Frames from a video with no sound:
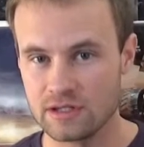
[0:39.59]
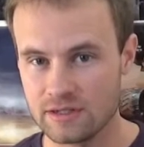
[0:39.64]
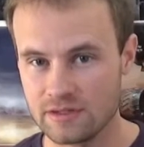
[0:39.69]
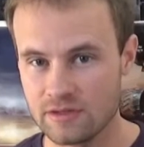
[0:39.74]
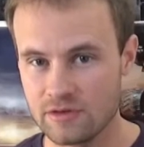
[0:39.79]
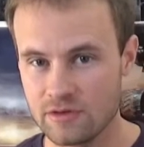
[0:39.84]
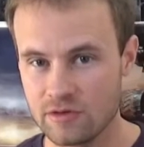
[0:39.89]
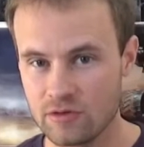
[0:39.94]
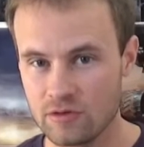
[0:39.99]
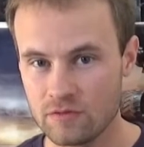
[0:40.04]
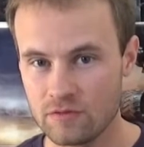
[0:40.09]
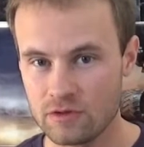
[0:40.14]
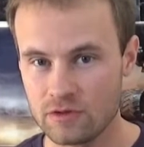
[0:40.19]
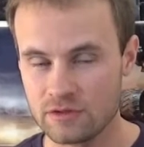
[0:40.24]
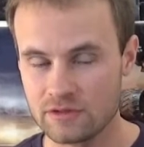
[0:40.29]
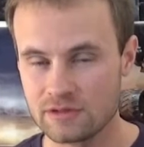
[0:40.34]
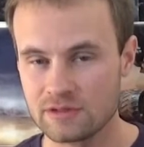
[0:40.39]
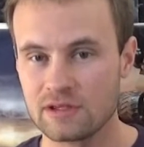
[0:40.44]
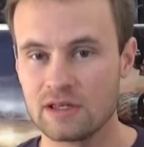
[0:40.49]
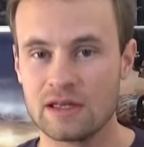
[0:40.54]
is in the
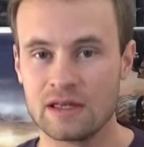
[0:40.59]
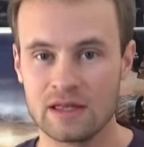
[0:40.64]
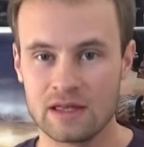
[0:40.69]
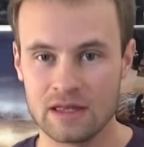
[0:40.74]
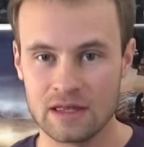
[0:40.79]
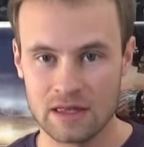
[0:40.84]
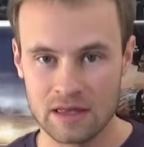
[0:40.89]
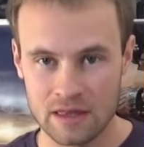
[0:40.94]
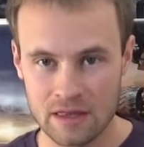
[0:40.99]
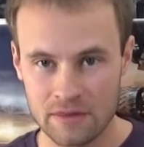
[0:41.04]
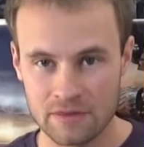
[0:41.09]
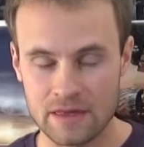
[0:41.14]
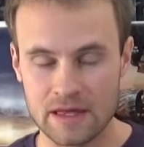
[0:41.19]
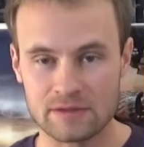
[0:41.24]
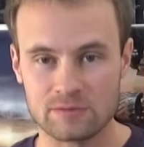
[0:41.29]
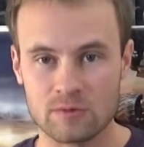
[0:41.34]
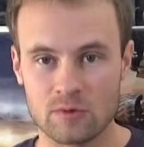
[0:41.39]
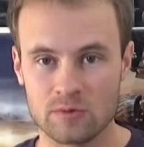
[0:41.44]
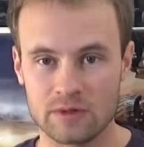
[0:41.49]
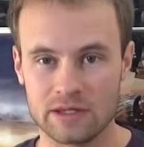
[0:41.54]
universe,
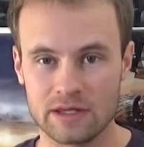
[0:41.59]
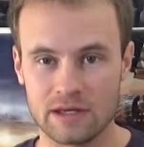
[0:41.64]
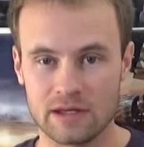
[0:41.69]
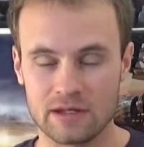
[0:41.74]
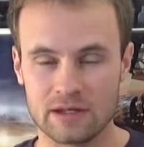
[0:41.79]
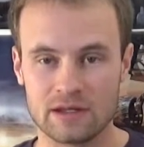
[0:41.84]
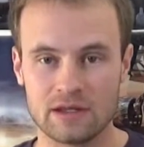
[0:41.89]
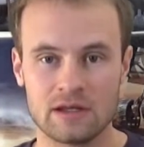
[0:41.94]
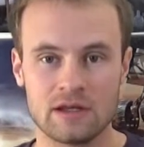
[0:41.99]
that's what we get.